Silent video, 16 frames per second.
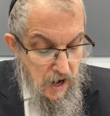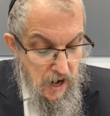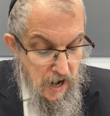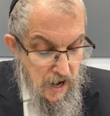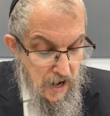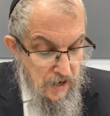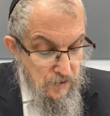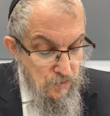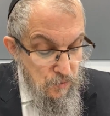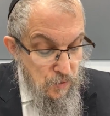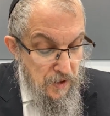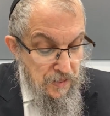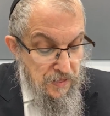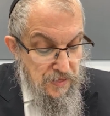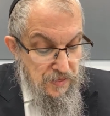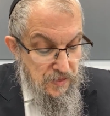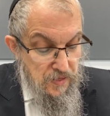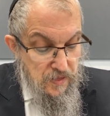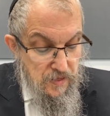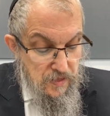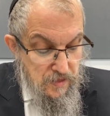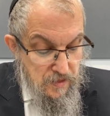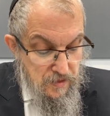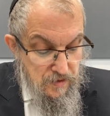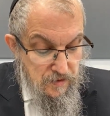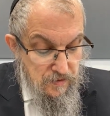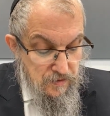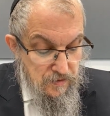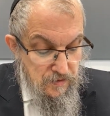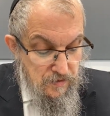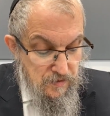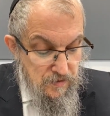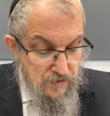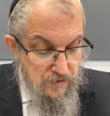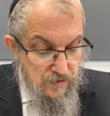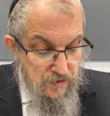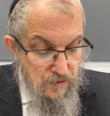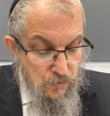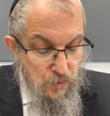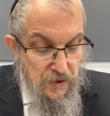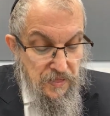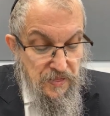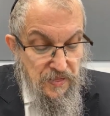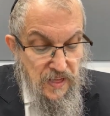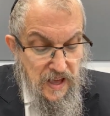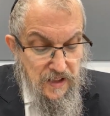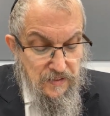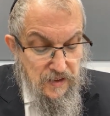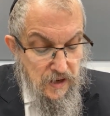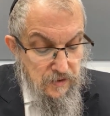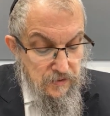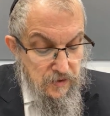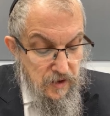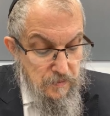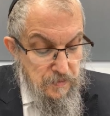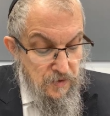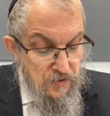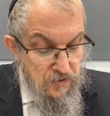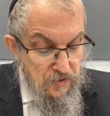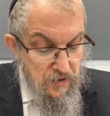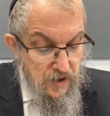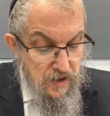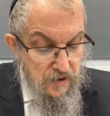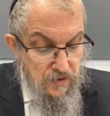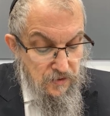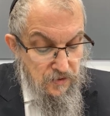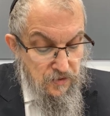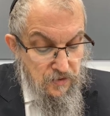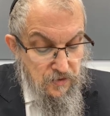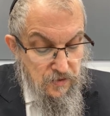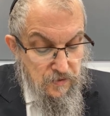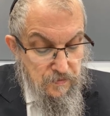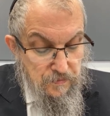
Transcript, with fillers: And with, with that, the Alter Rebbe says,